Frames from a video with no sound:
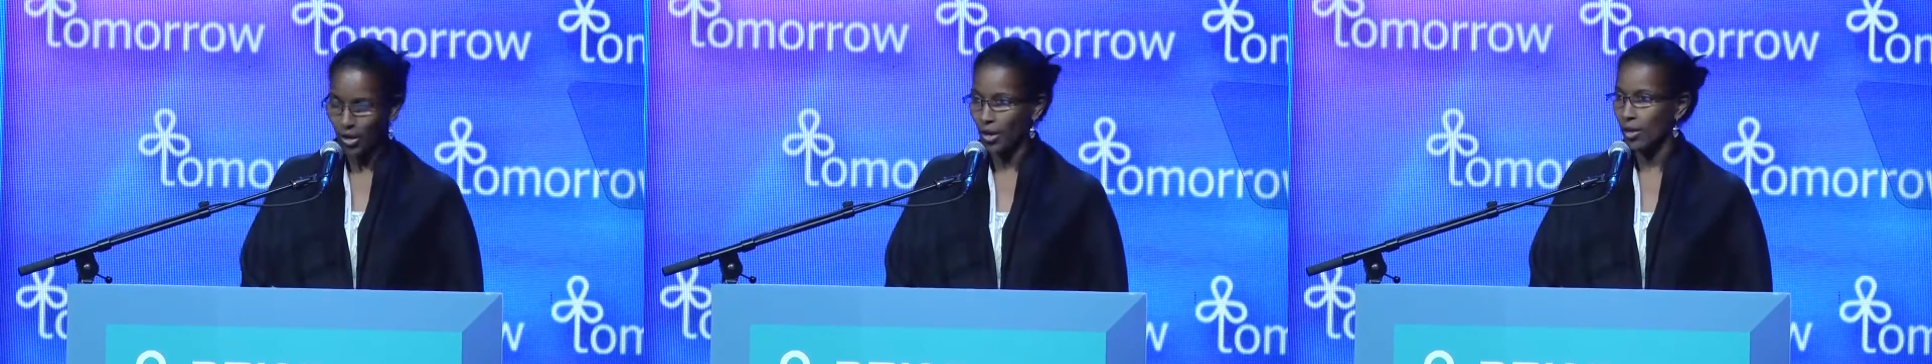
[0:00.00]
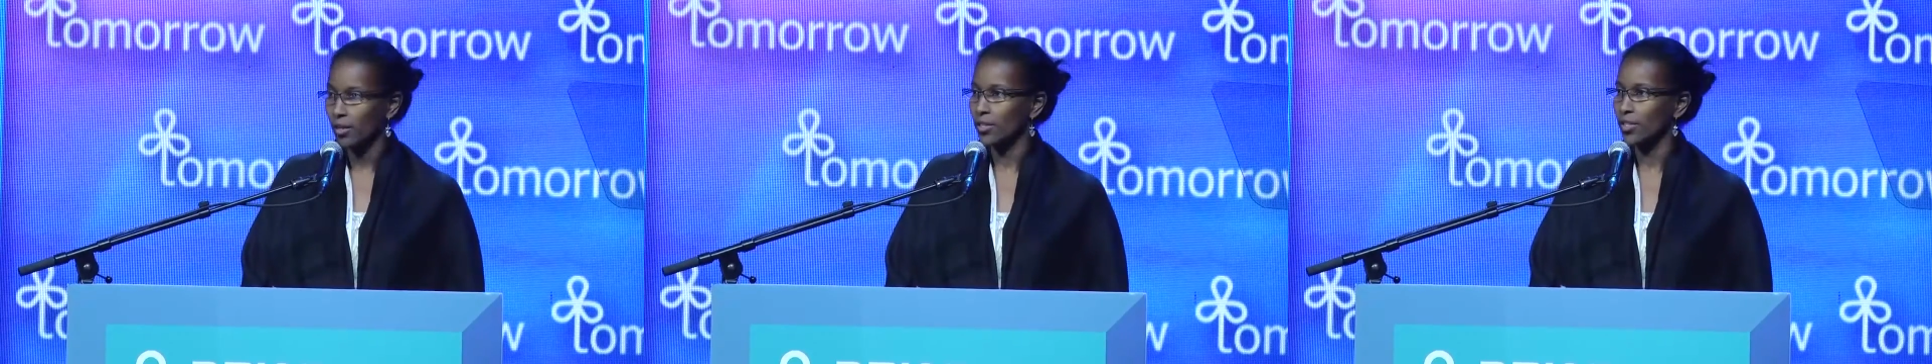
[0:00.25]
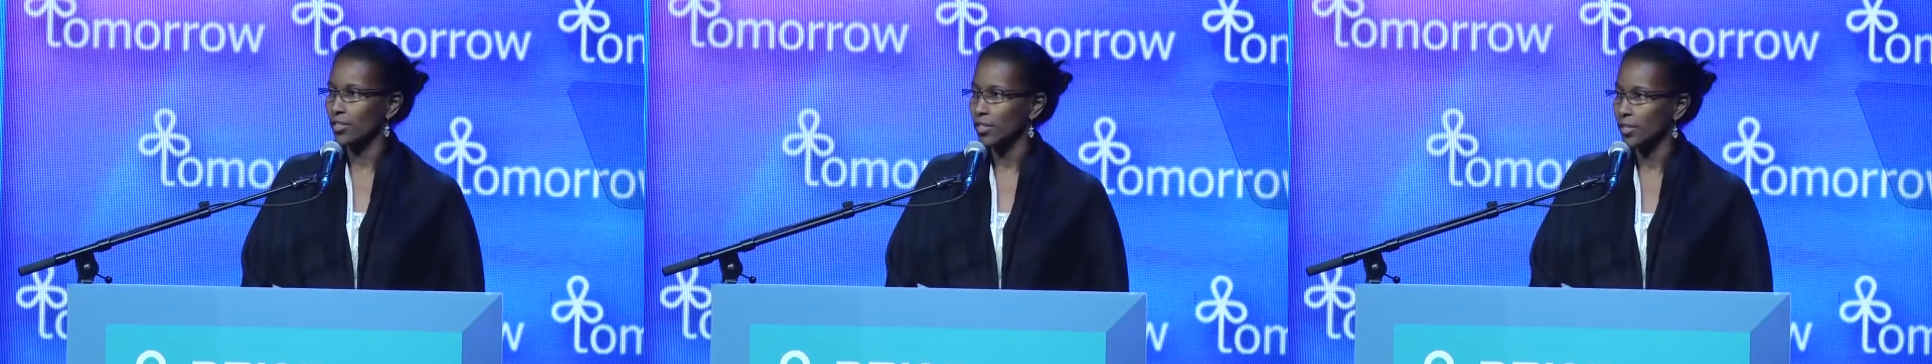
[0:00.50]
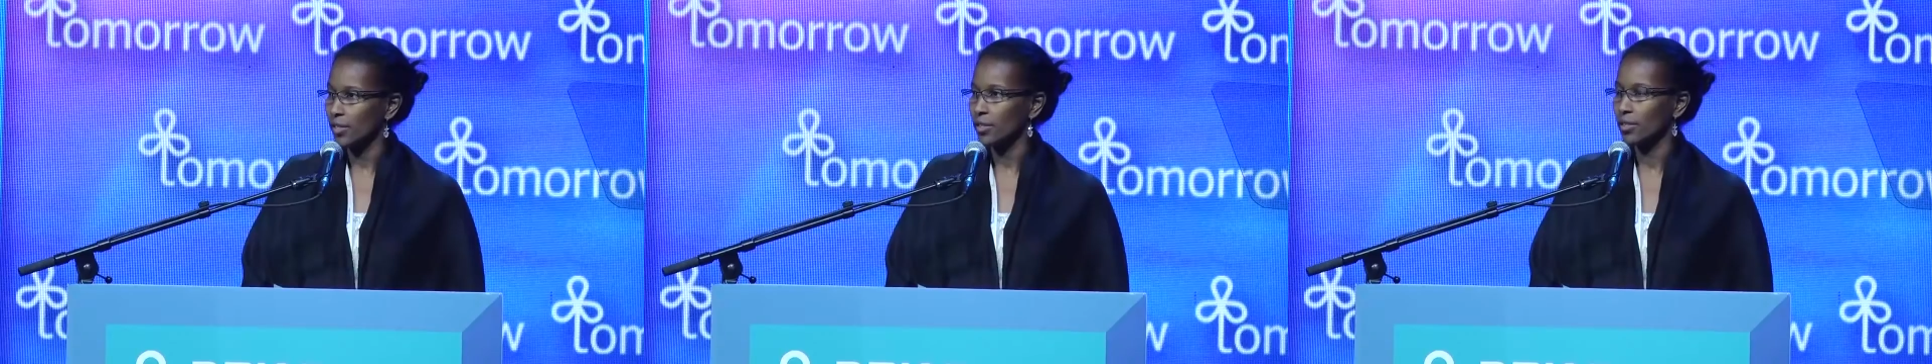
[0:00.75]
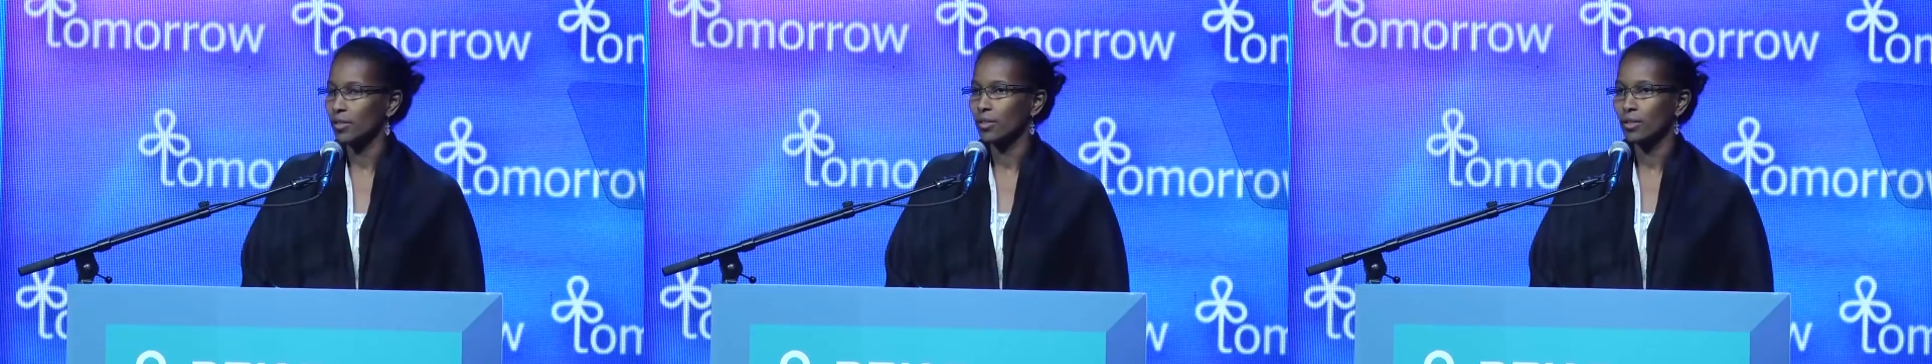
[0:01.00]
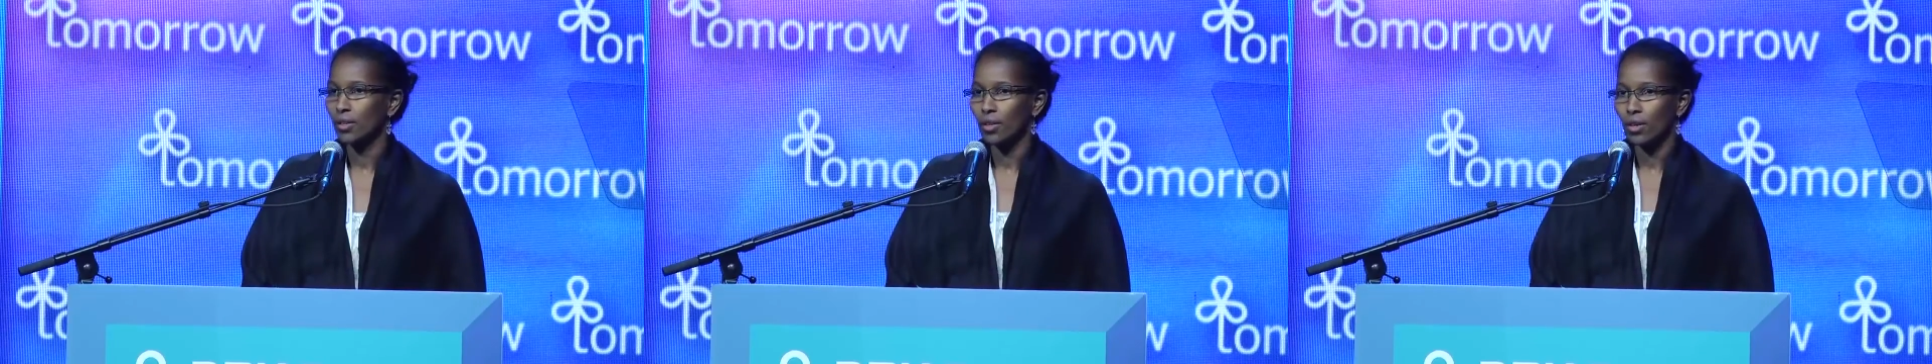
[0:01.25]
in the street
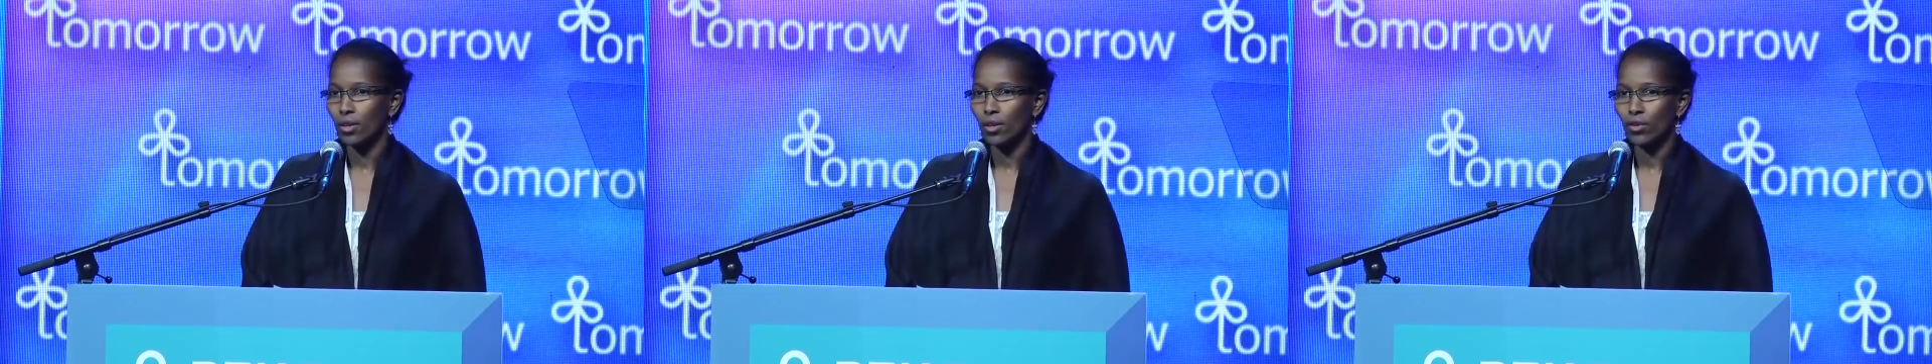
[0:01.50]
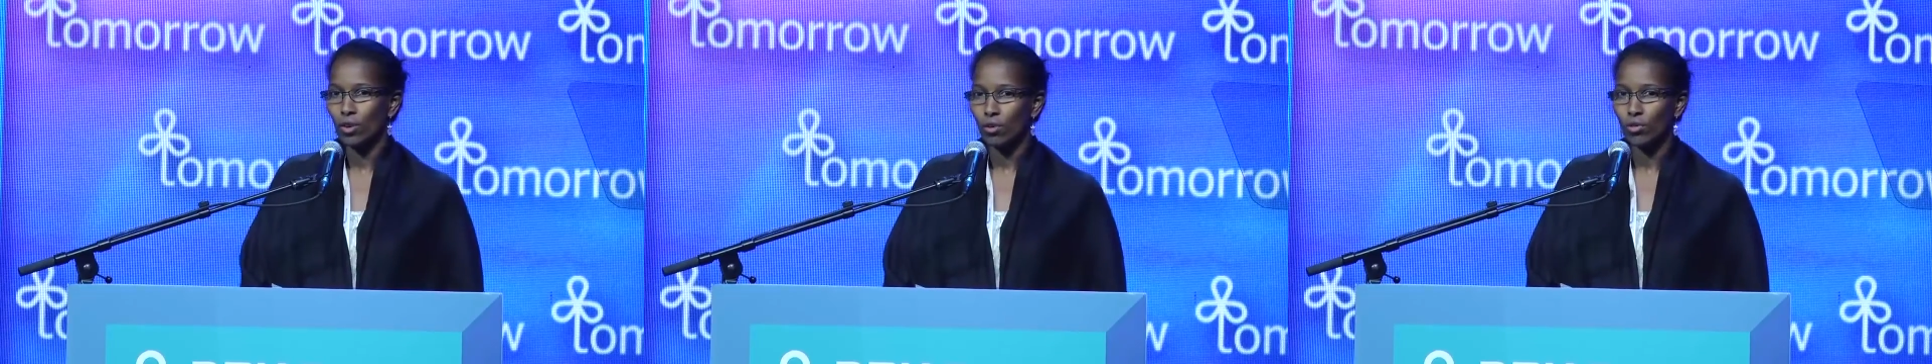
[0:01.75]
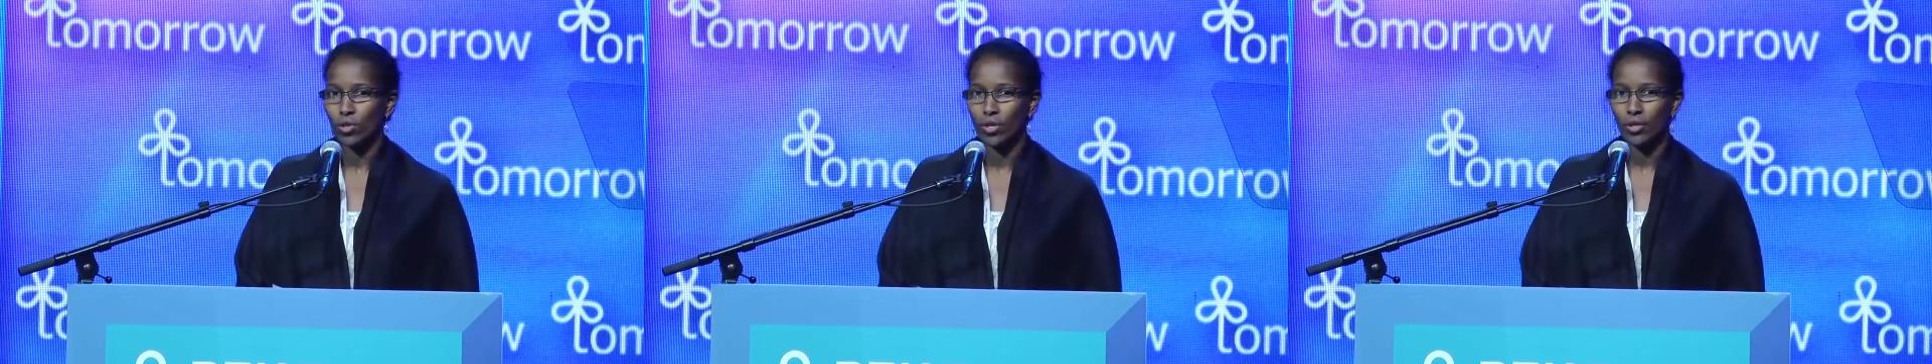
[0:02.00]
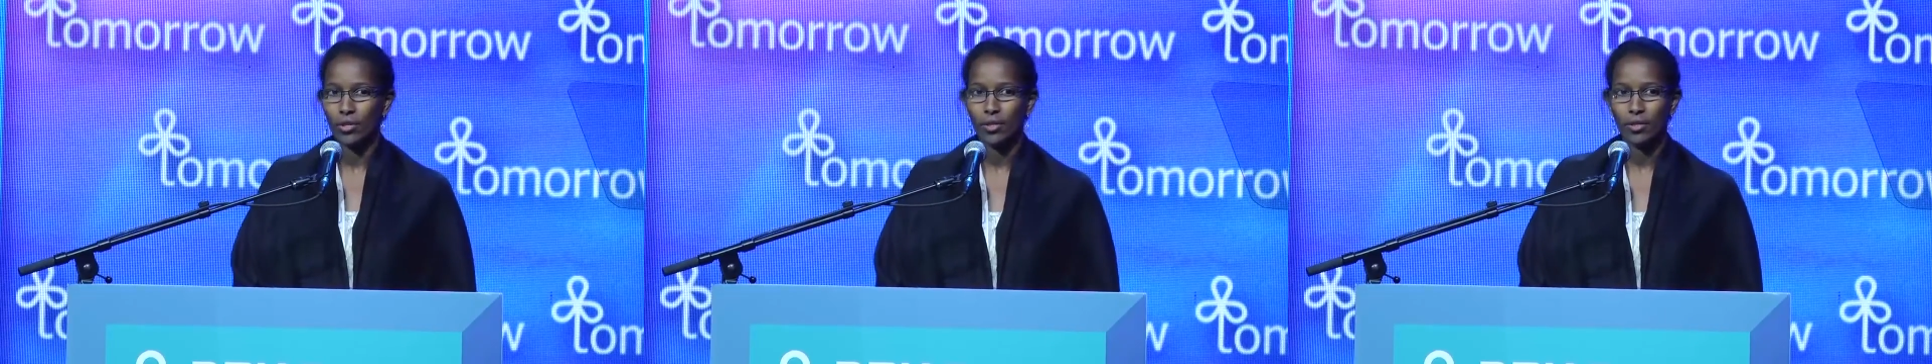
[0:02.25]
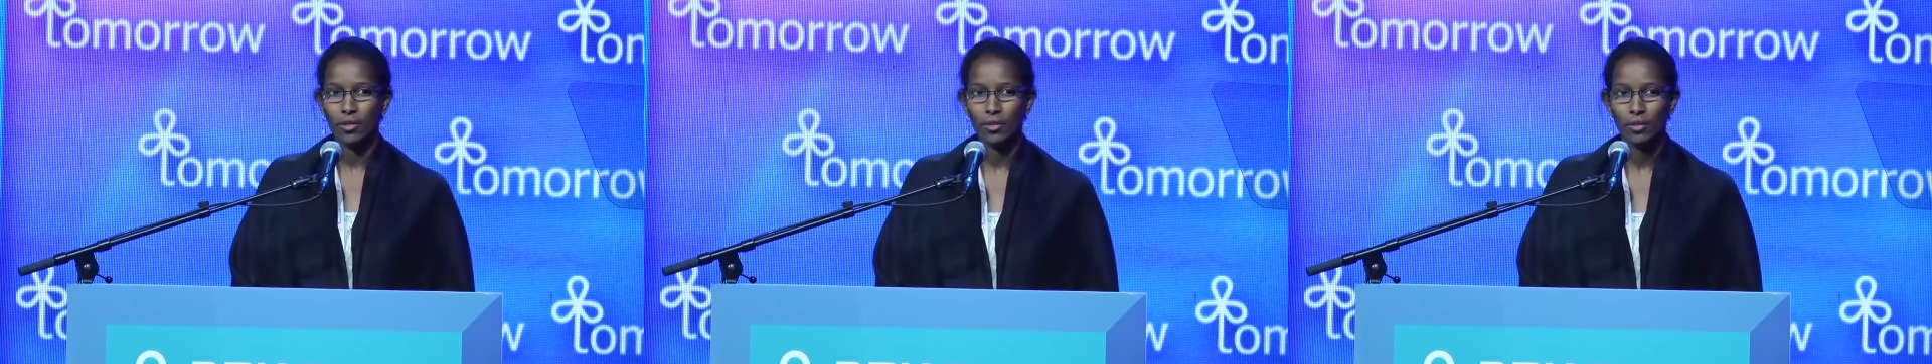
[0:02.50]
knows this